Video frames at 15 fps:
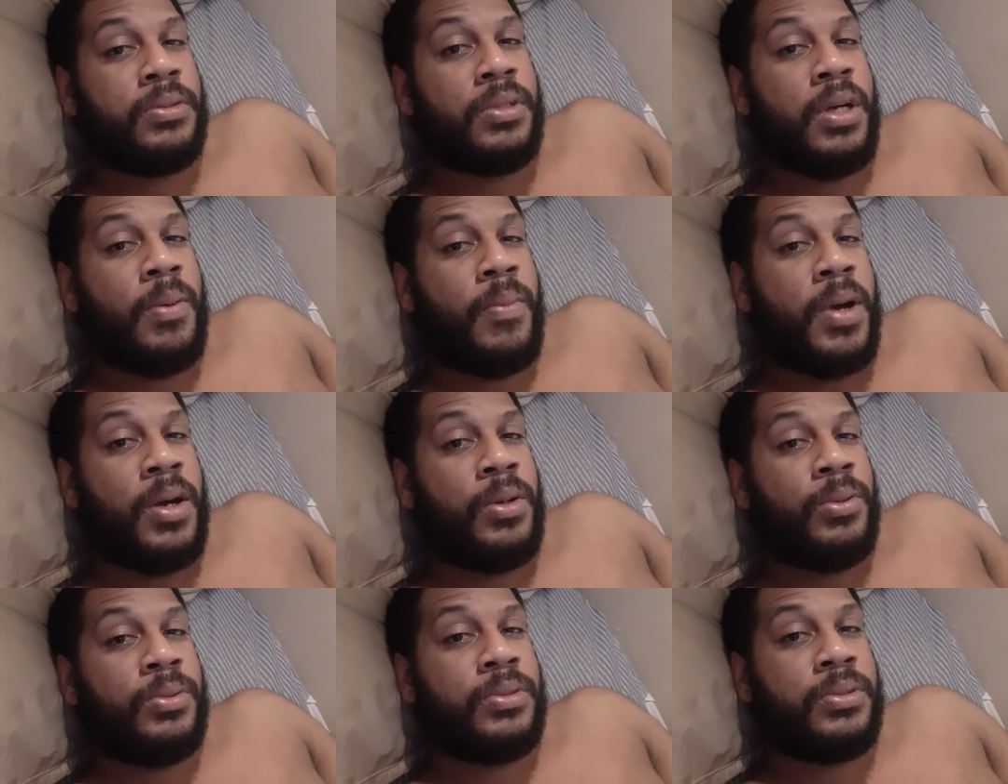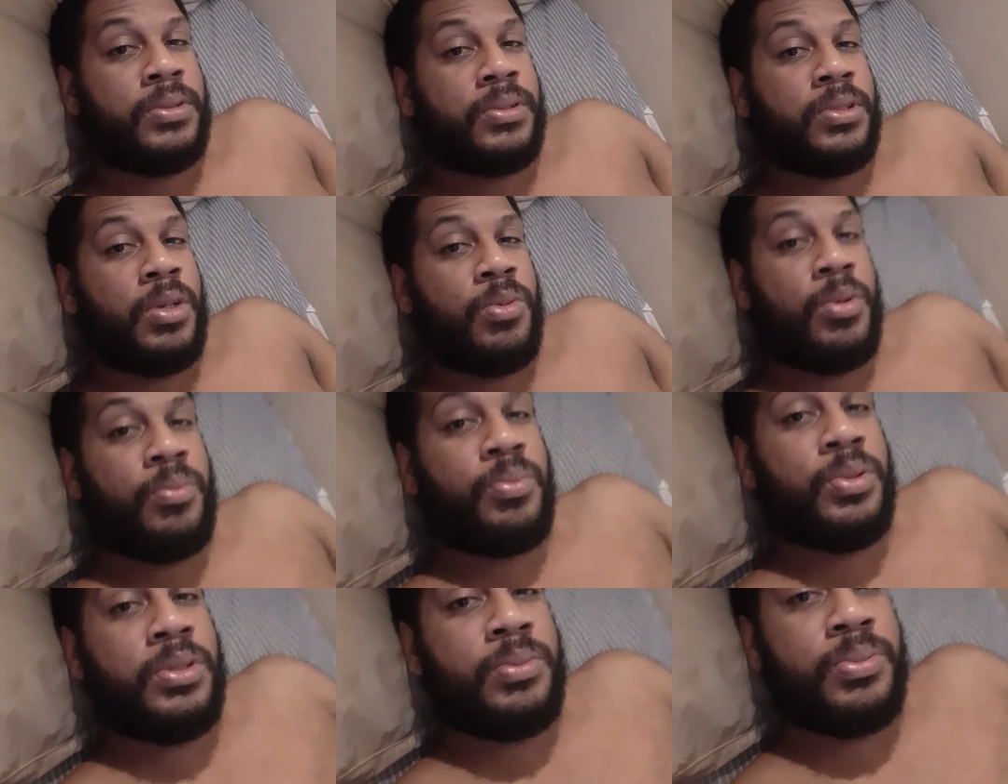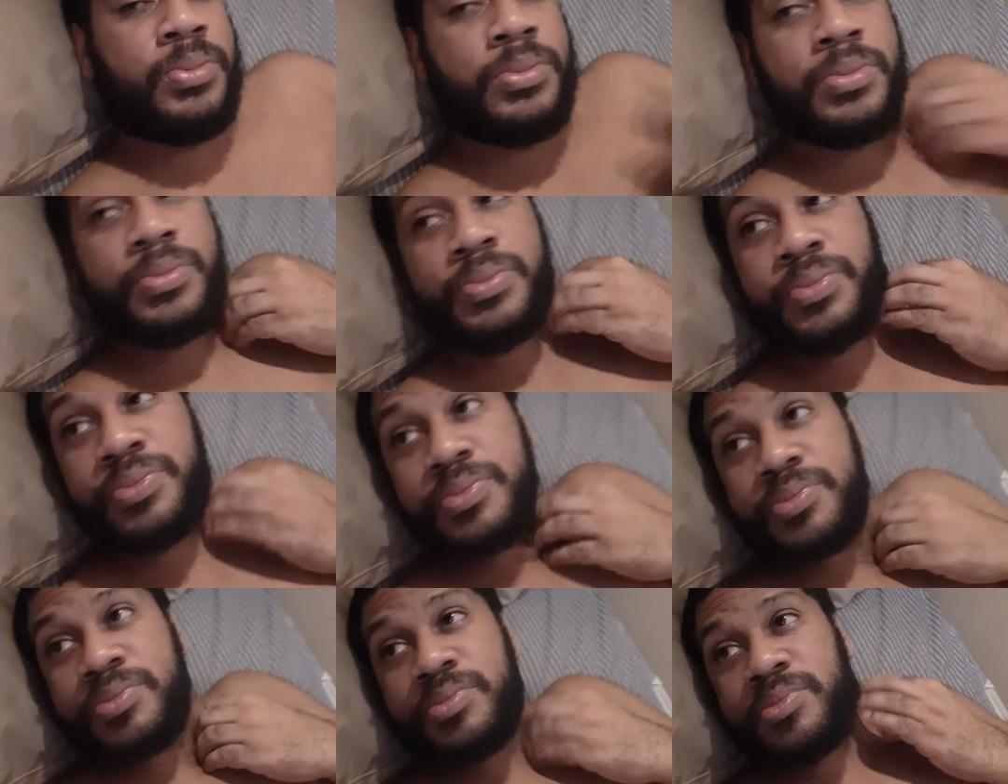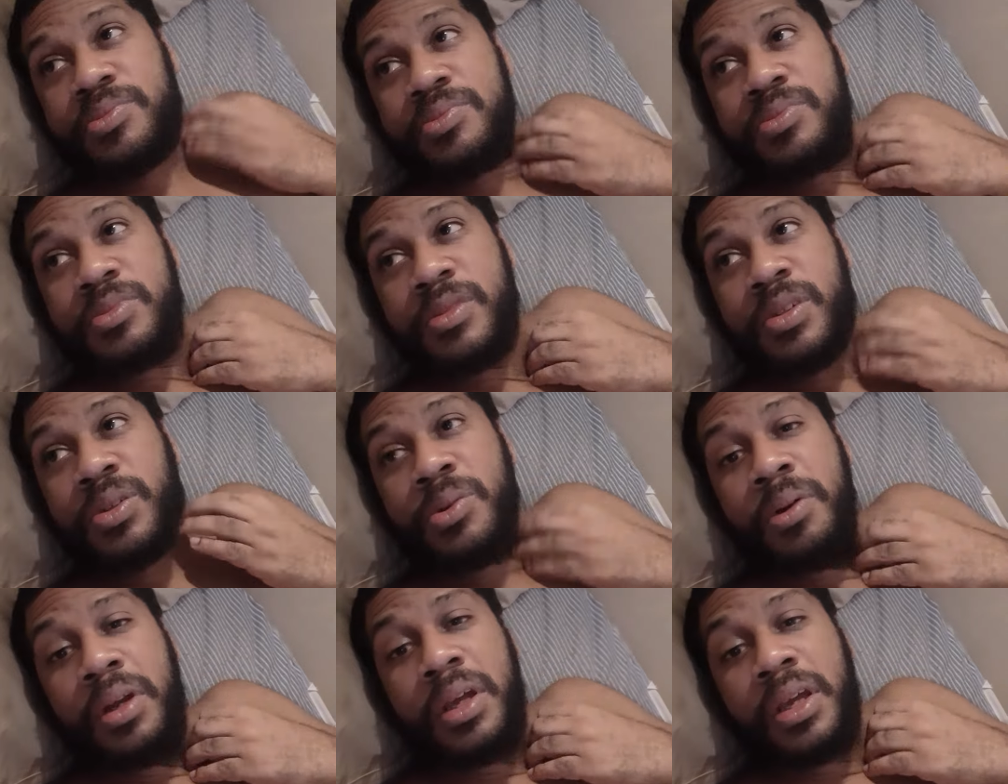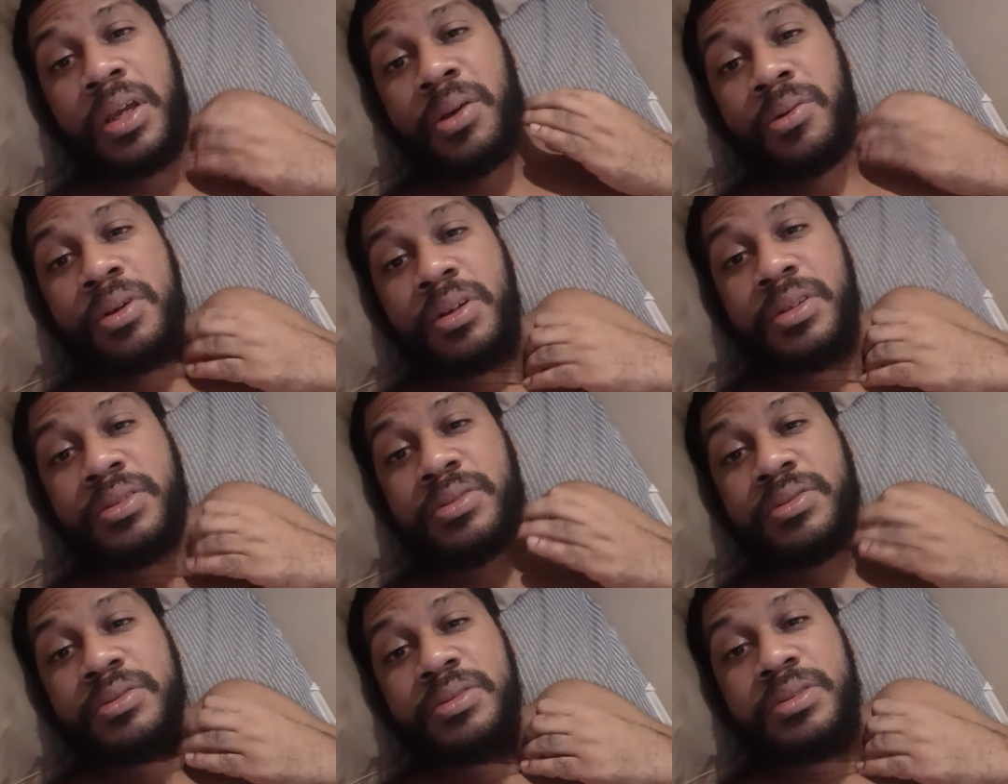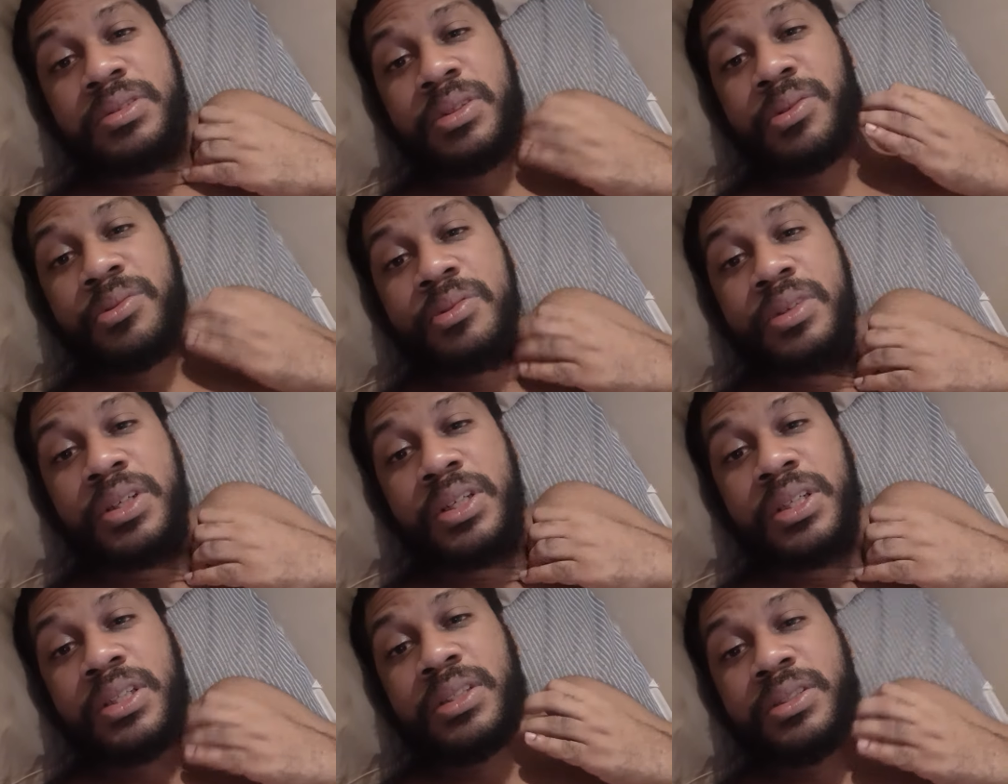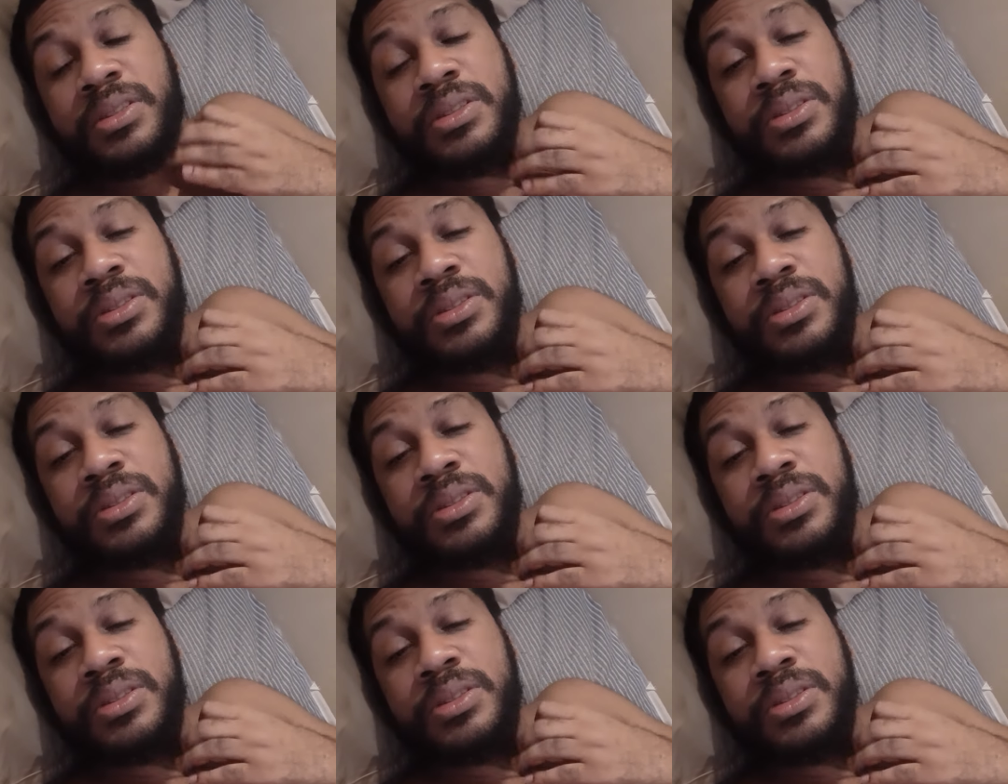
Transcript: I'm out. Come on, people. I don't want to hear it. I really.